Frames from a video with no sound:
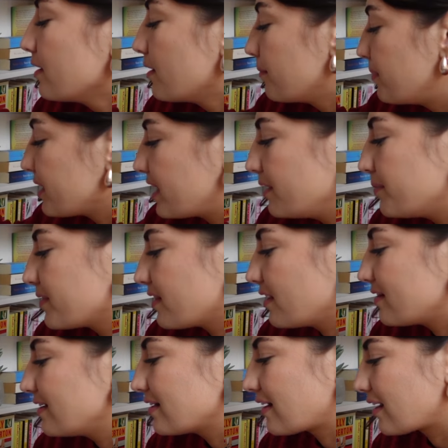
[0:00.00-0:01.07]
but Keeping
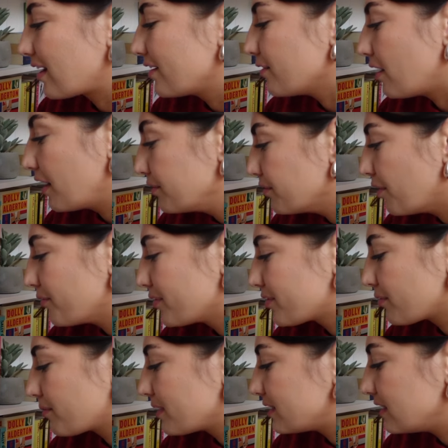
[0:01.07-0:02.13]
13, like, I know it's
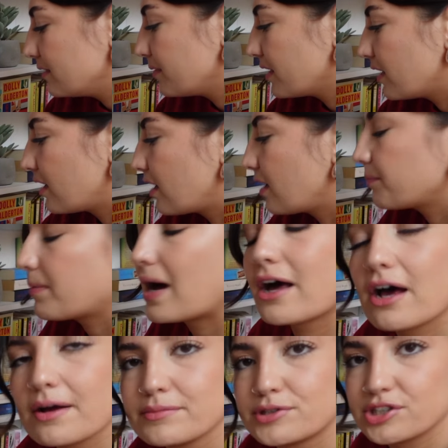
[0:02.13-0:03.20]
on my TBR.
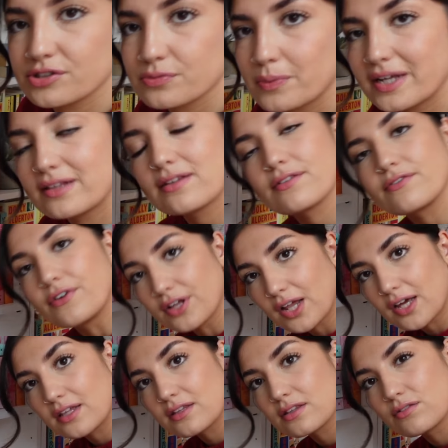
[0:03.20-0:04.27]
I'm just waiting for
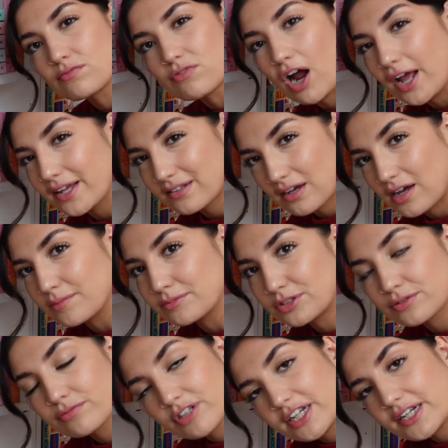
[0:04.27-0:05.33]
like the right time
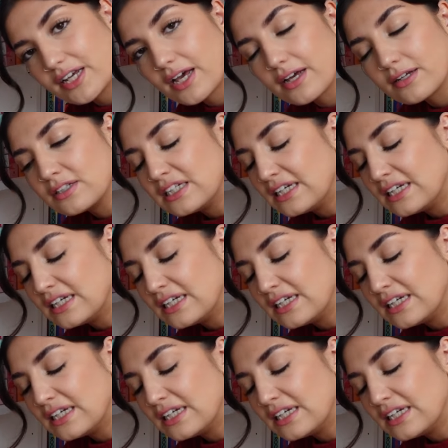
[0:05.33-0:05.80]
to read it.